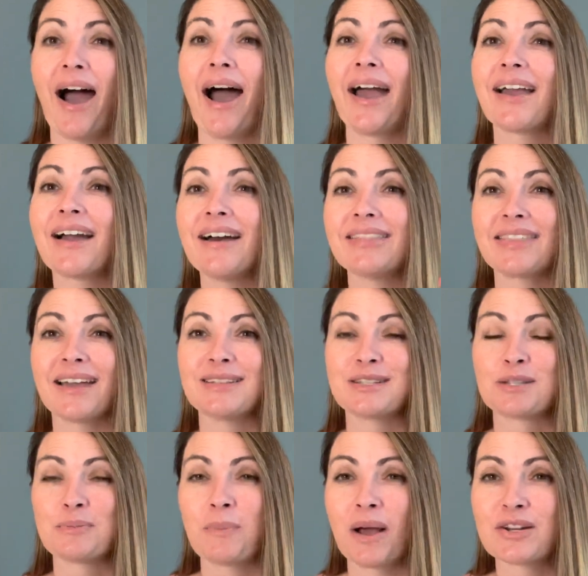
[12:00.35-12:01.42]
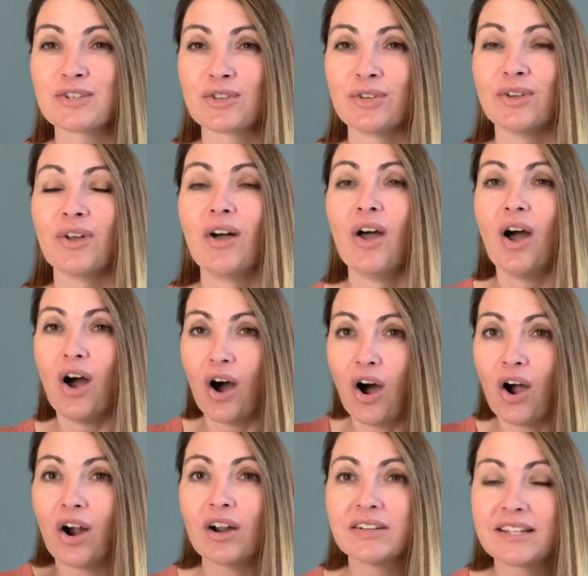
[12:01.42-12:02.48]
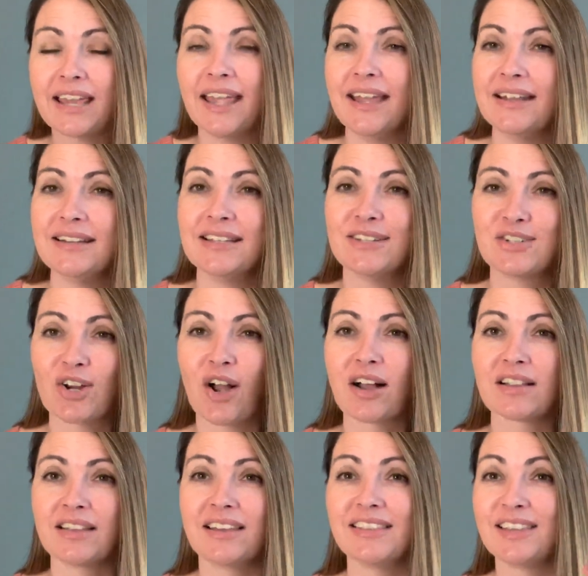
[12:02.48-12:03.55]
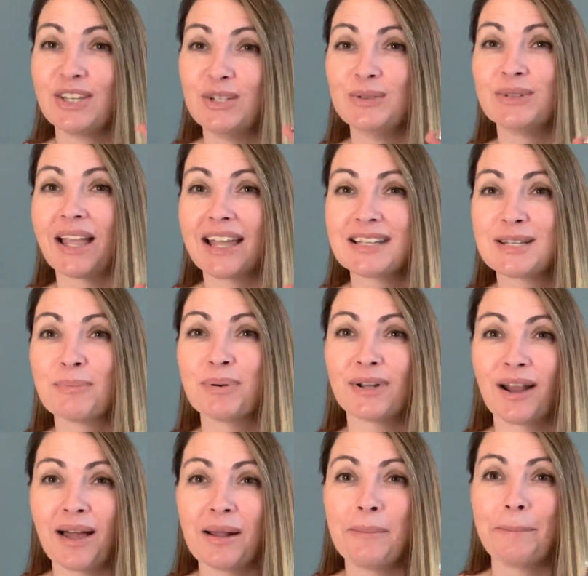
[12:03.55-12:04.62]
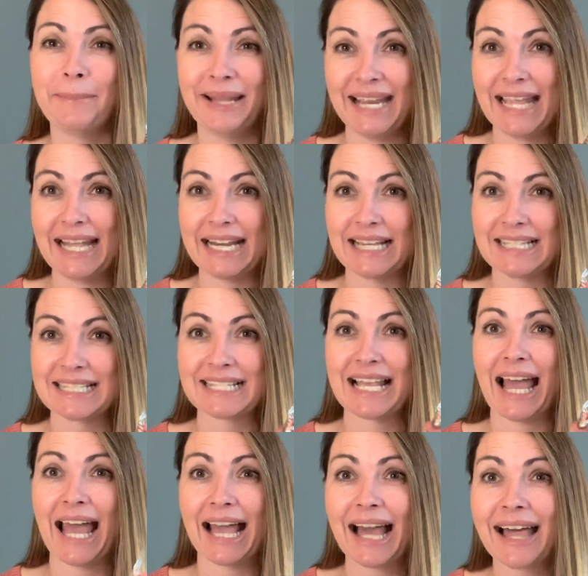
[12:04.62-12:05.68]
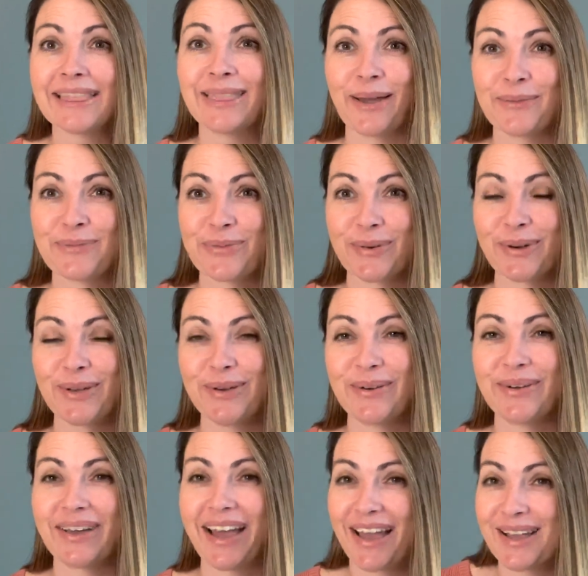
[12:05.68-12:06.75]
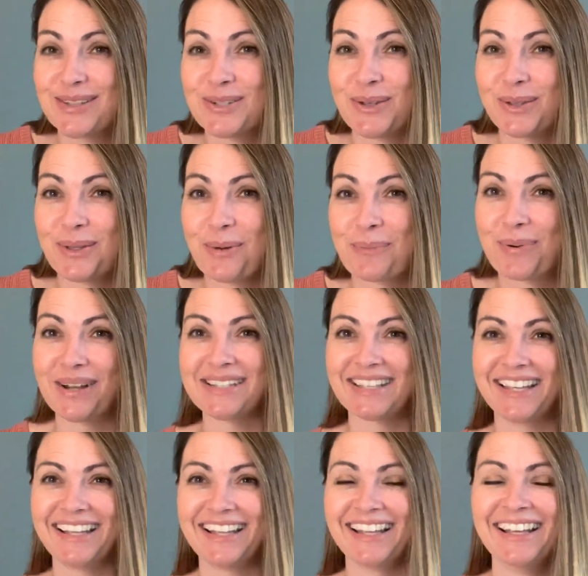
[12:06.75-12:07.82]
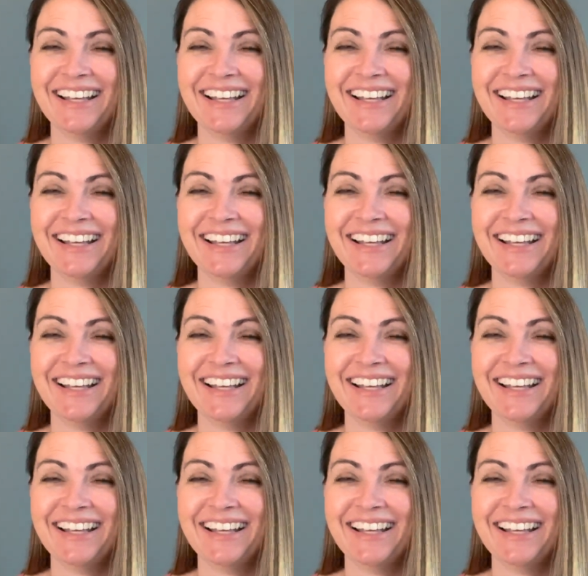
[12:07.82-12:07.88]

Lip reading: I got that special hard candied chocolate that you like to put on bananas. I got that for you. I got you a little present.